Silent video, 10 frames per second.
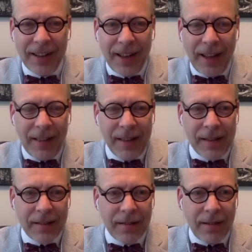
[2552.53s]
I
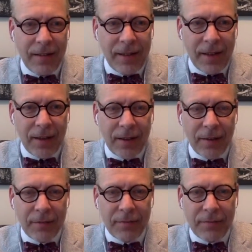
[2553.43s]
think I'm going to
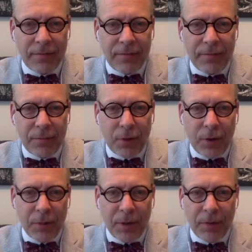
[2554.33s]
turn
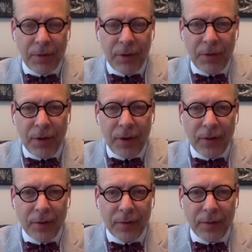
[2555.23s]
them into French fries